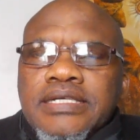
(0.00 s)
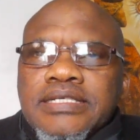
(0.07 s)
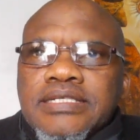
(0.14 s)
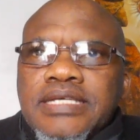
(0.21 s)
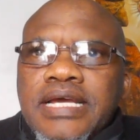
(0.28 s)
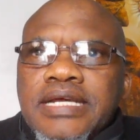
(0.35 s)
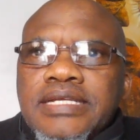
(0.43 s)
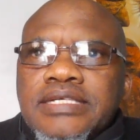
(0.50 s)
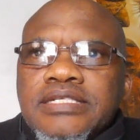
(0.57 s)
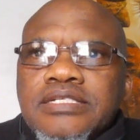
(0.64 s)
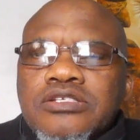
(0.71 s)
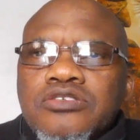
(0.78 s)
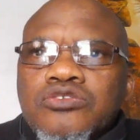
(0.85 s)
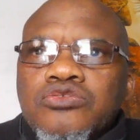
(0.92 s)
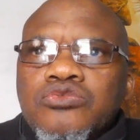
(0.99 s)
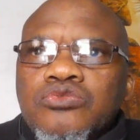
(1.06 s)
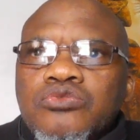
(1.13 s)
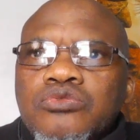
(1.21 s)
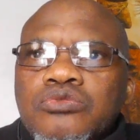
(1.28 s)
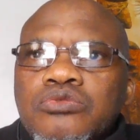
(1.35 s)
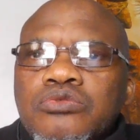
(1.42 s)
send it
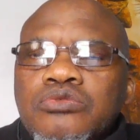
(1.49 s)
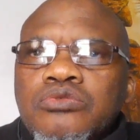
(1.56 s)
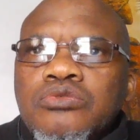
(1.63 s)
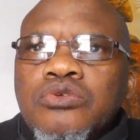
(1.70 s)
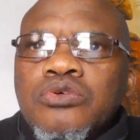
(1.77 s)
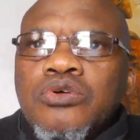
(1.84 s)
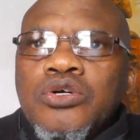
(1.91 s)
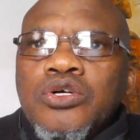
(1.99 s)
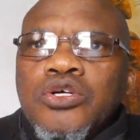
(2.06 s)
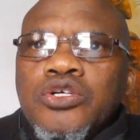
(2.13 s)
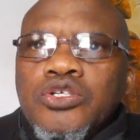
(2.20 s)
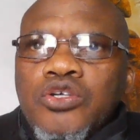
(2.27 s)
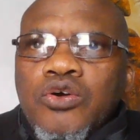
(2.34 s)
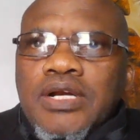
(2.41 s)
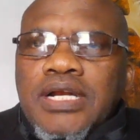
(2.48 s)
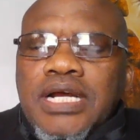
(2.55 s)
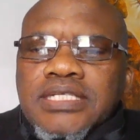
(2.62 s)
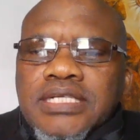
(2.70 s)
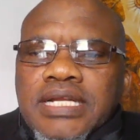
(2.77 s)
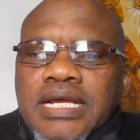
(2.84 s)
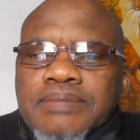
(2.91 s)
to your
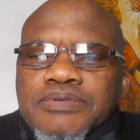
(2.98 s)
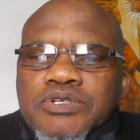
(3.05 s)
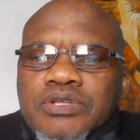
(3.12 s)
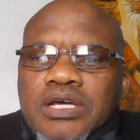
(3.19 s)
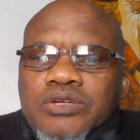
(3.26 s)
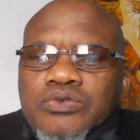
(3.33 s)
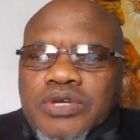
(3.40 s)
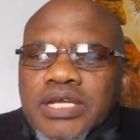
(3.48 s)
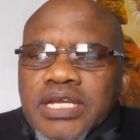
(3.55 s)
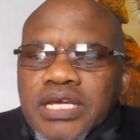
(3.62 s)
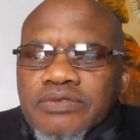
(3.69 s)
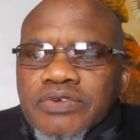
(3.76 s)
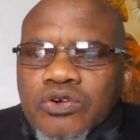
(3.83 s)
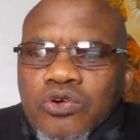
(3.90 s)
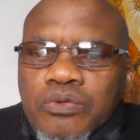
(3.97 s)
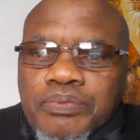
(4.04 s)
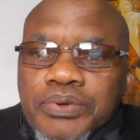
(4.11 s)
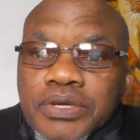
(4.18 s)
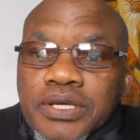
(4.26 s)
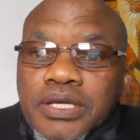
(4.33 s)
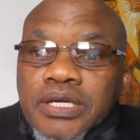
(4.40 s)
class rep so that you can have a
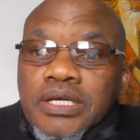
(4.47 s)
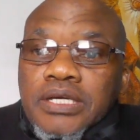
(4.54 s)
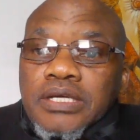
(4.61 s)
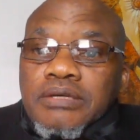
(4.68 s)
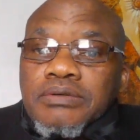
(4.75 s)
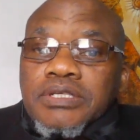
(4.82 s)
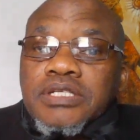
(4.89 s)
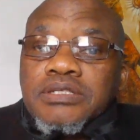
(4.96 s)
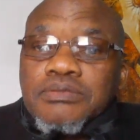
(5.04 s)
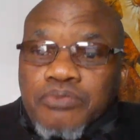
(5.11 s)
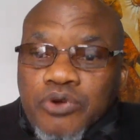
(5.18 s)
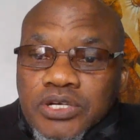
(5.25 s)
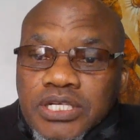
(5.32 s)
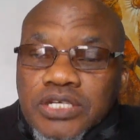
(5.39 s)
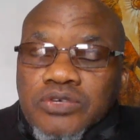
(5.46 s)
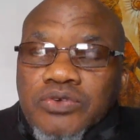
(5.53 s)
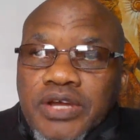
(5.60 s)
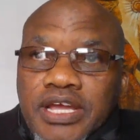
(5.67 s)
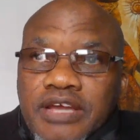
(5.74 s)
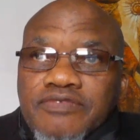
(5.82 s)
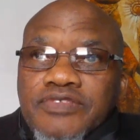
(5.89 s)
copy. It is important
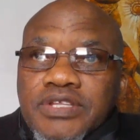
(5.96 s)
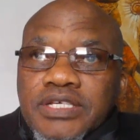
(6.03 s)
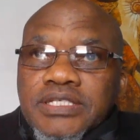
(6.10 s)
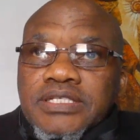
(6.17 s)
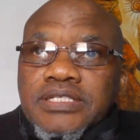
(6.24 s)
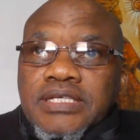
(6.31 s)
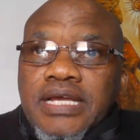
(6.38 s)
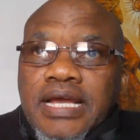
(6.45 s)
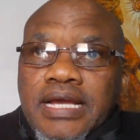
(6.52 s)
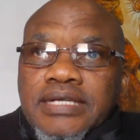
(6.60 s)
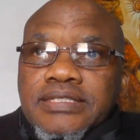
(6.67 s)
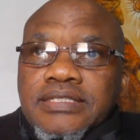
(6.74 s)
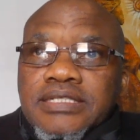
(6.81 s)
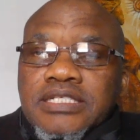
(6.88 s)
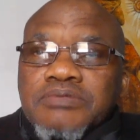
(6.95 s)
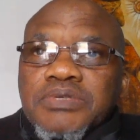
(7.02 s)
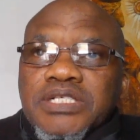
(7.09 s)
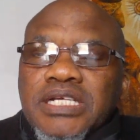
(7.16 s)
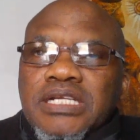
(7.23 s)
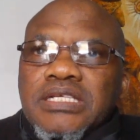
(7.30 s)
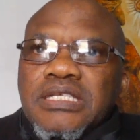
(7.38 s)
to have these acts,
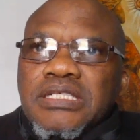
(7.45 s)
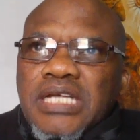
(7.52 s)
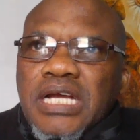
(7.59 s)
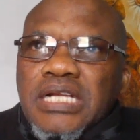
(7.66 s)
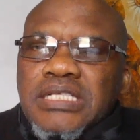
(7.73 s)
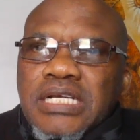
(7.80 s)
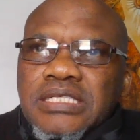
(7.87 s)
especially the Child